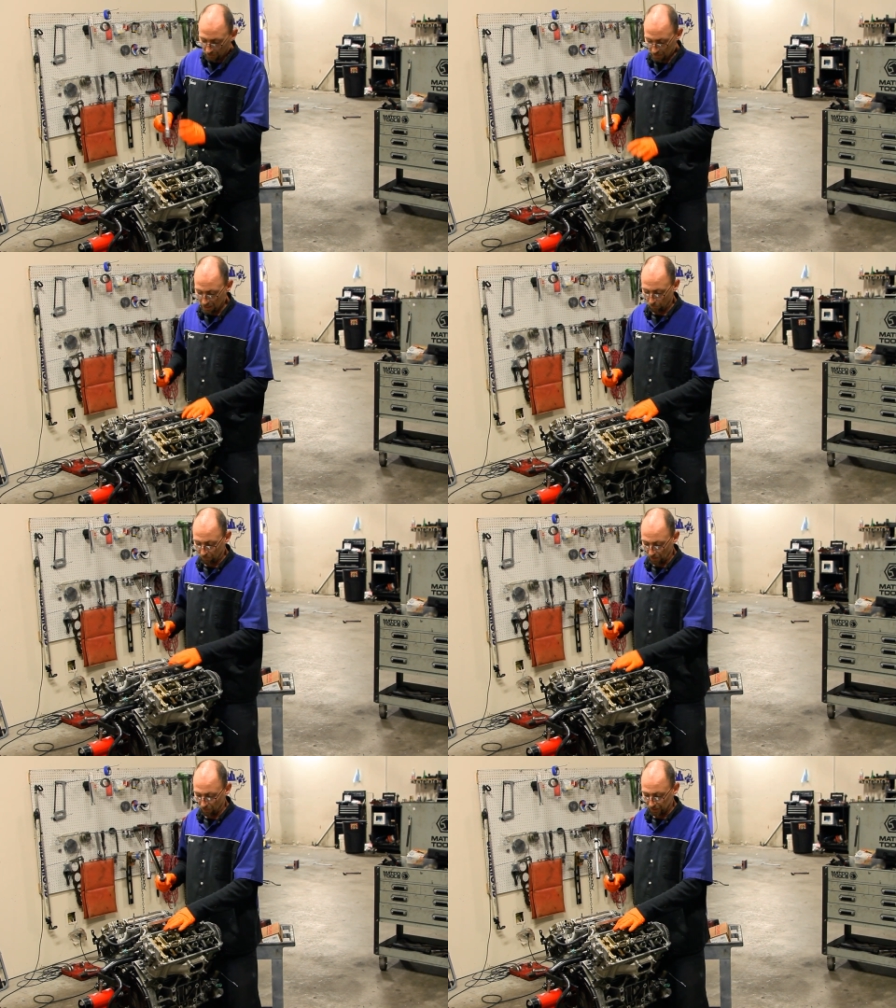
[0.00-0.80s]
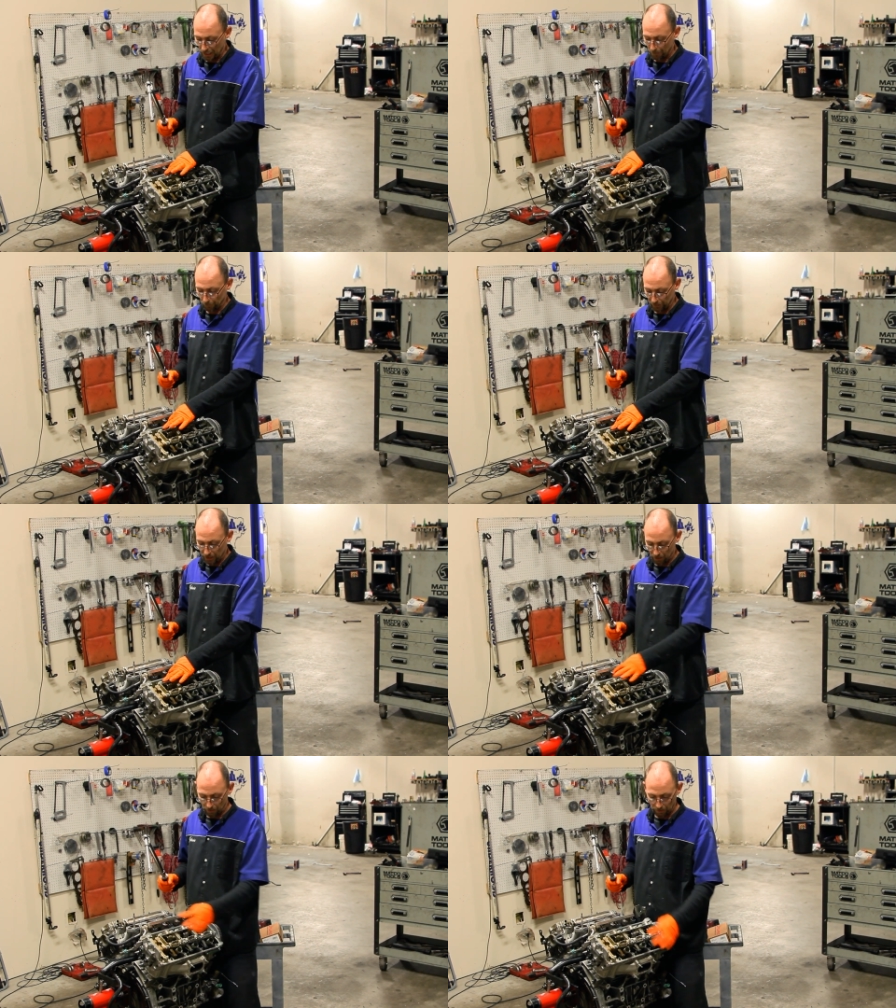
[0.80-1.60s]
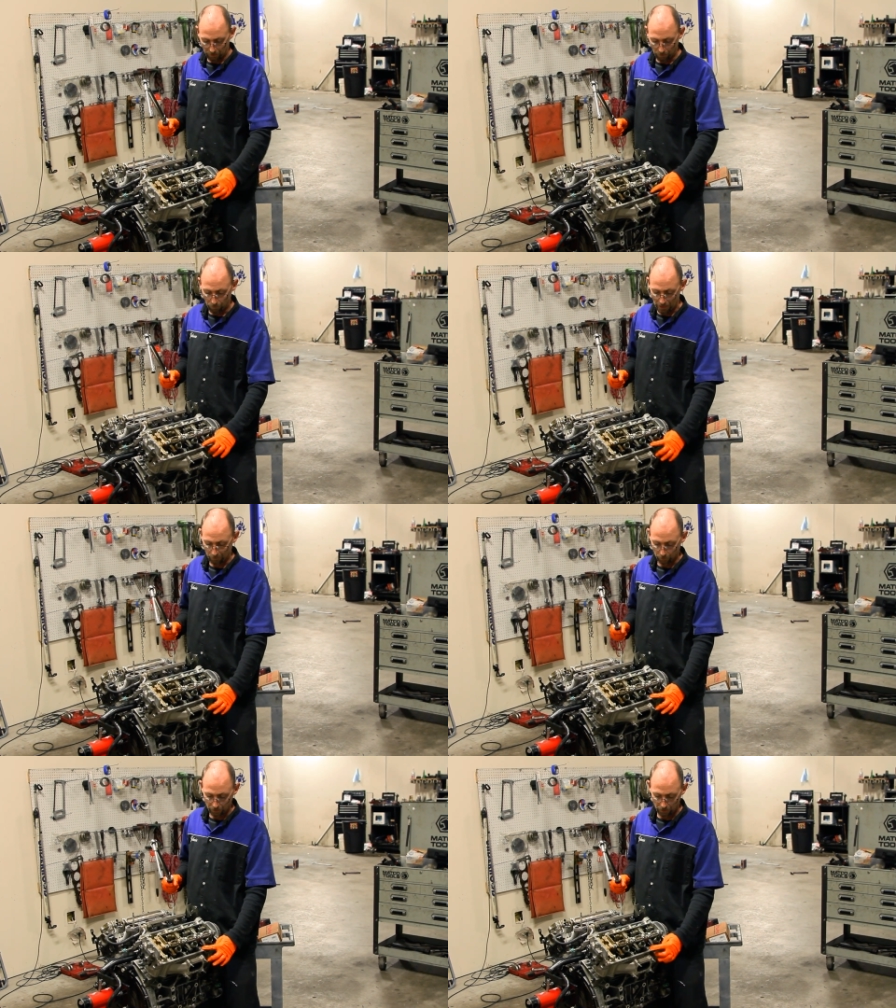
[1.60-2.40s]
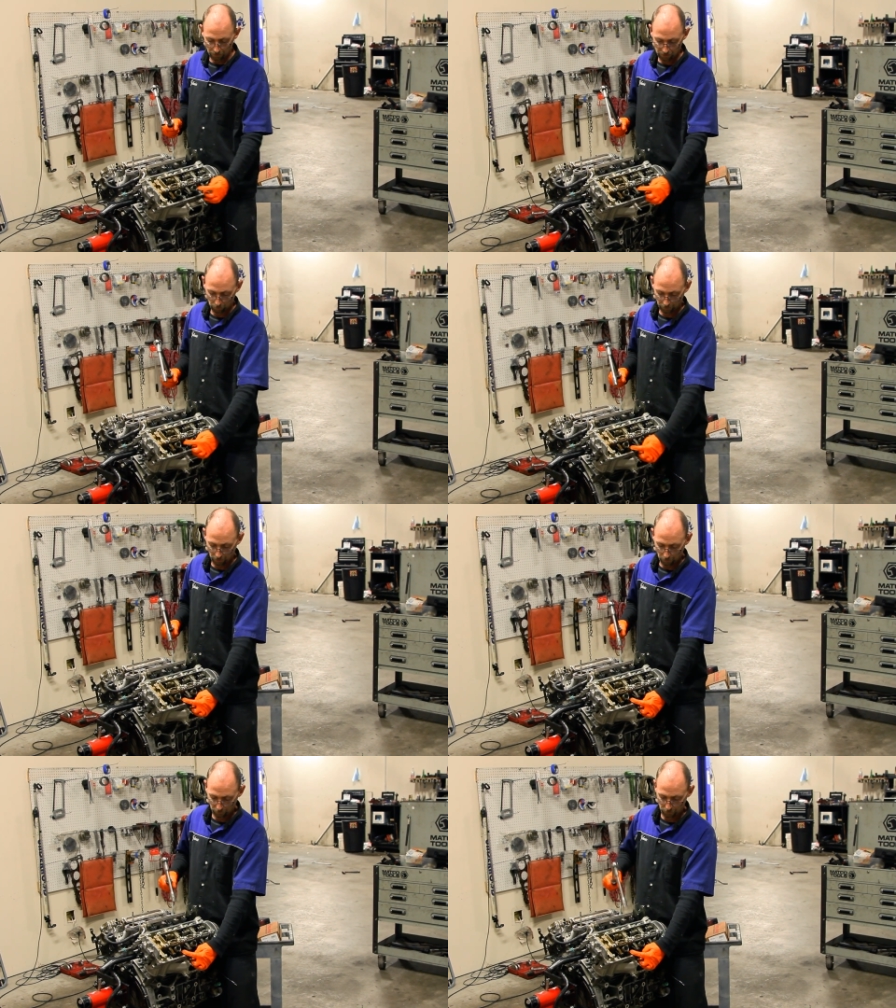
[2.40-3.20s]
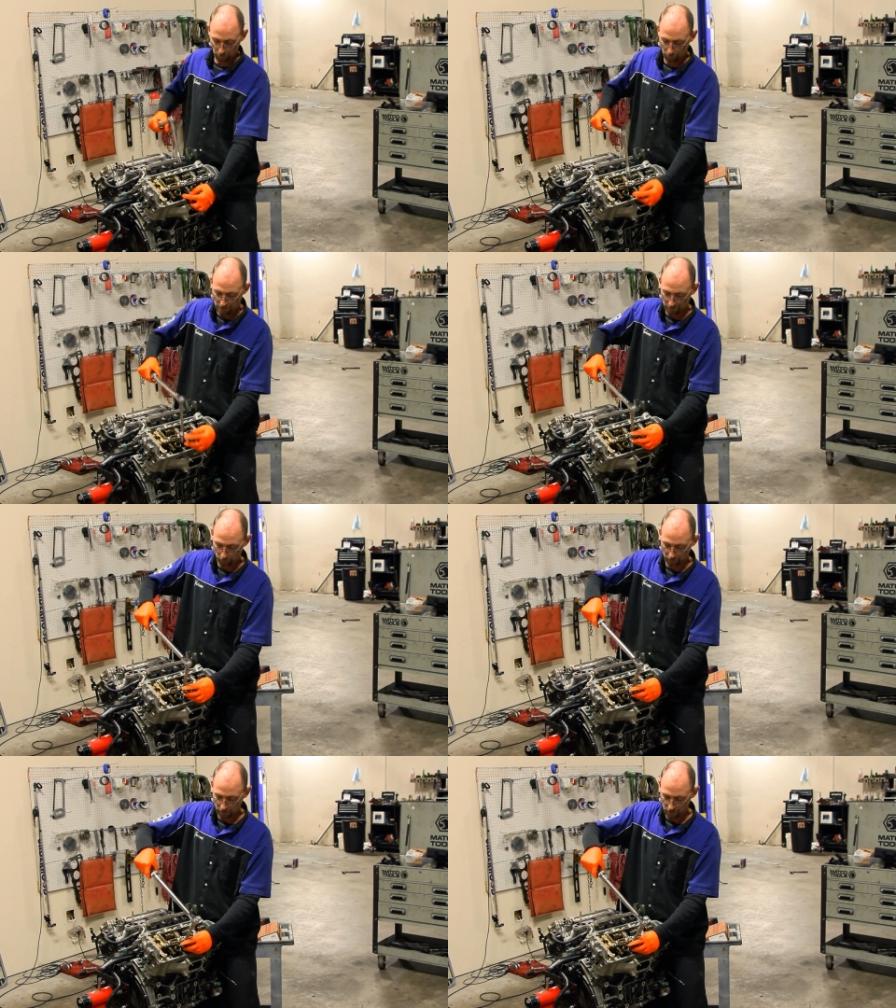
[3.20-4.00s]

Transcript: Now we've done the top one here and the bottom one here, so we're gonna move to the bottom one